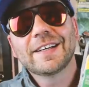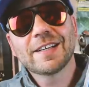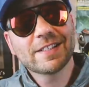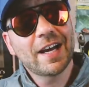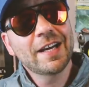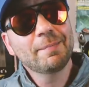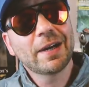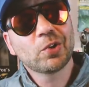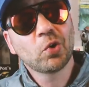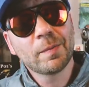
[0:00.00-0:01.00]
Designed
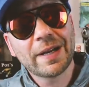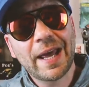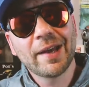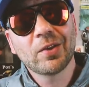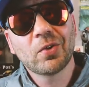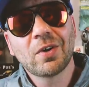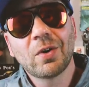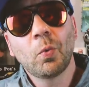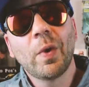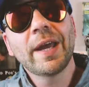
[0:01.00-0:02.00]
by tournament
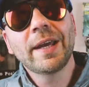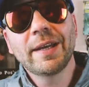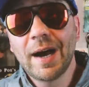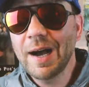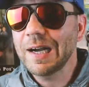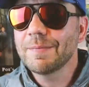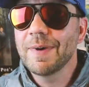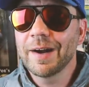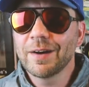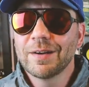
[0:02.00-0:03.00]
angler Wayne
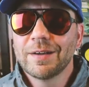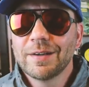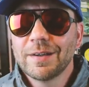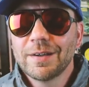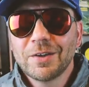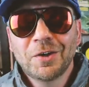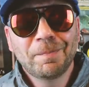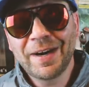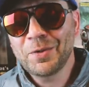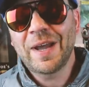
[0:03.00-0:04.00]
Hockmeyer, who
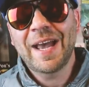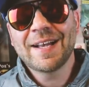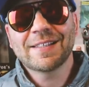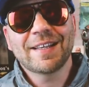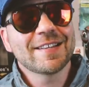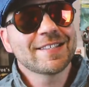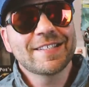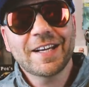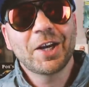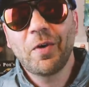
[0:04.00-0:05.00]
by the way has like the
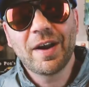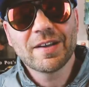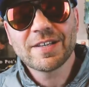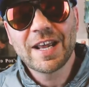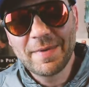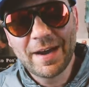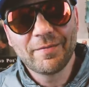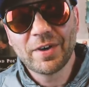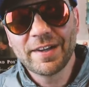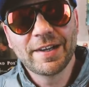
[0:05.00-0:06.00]
second greatest name
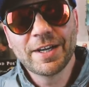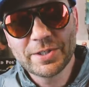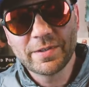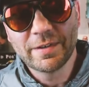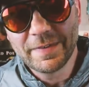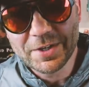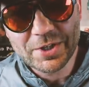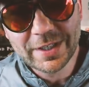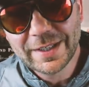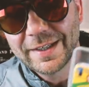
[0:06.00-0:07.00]
ever in the history of
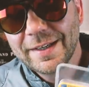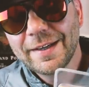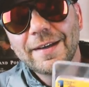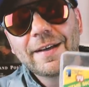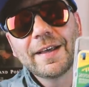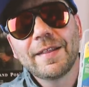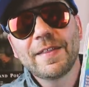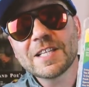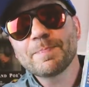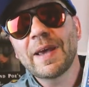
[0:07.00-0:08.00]
fishing,
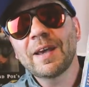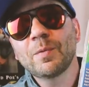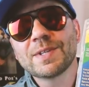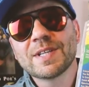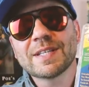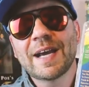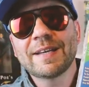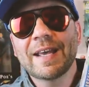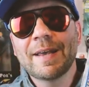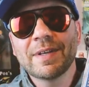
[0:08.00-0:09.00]
this bait was
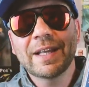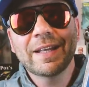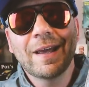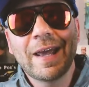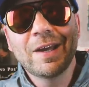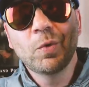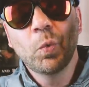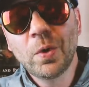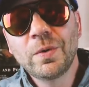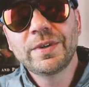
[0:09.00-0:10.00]
designed to emulate a
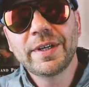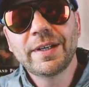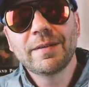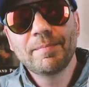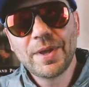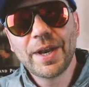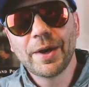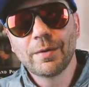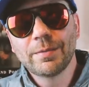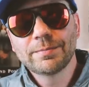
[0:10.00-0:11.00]
wounded
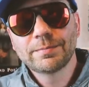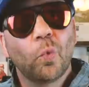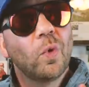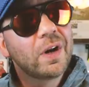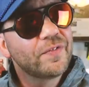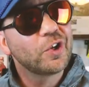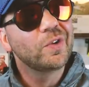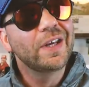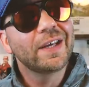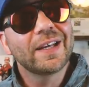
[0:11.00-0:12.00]
minnow. One of the
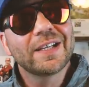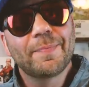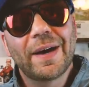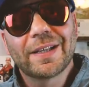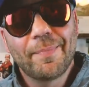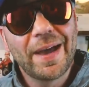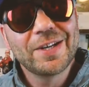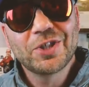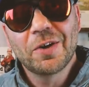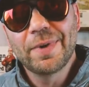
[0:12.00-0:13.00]
unique things about the
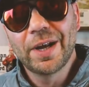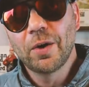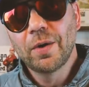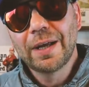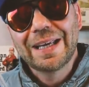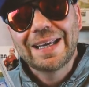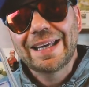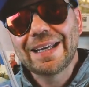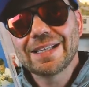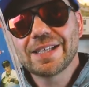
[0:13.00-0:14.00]
Banjo Minnow
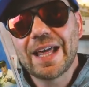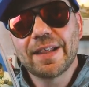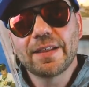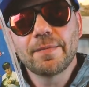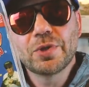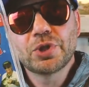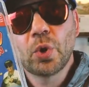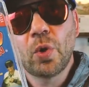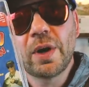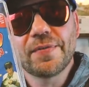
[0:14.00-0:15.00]
is that the
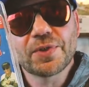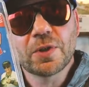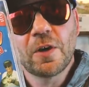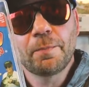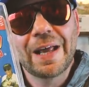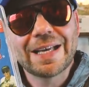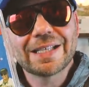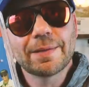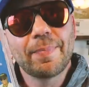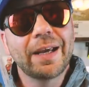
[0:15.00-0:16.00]
majority of the soft
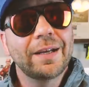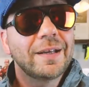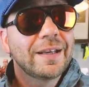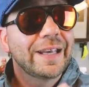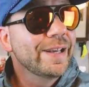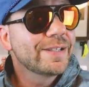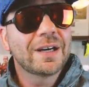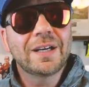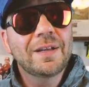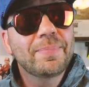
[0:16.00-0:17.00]
plastic bait is
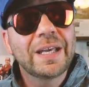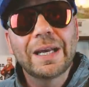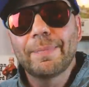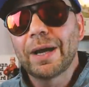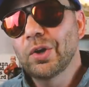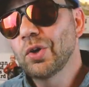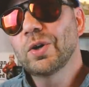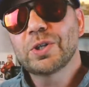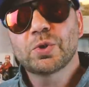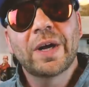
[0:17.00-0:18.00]
unimpeded by
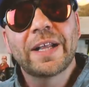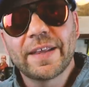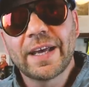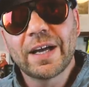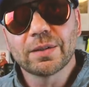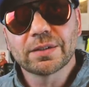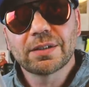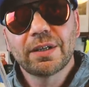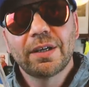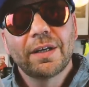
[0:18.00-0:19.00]
hooks or anything
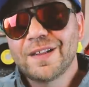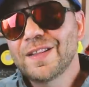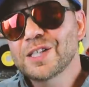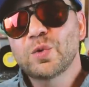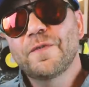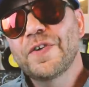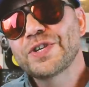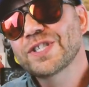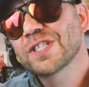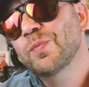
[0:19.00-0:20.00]
else. This lure
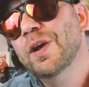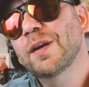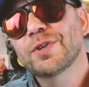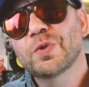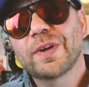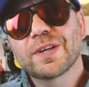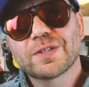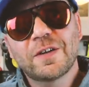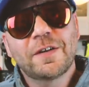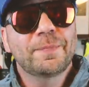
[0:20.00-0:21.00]
fishes somewhere in between a
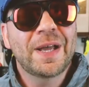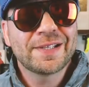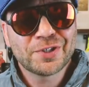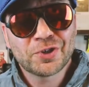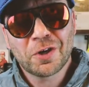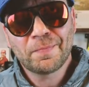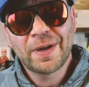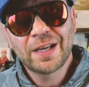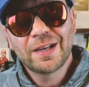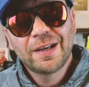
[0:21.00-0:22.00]
soft plastic
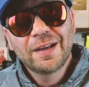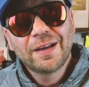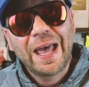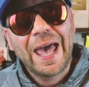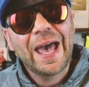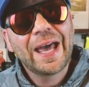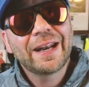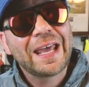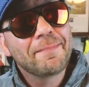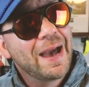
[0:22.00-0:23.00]
jerkbait
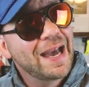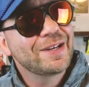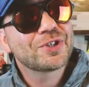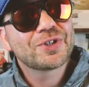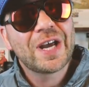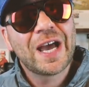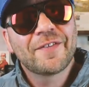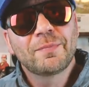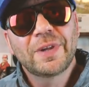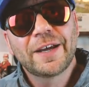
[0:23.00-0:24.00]
and a magic
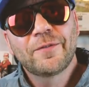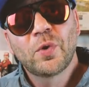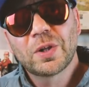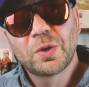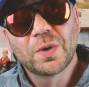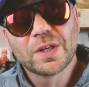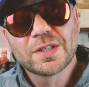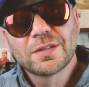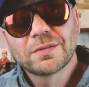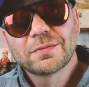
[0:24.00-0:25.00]
shad from Lake Fork
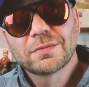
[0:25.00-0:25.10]
Lures.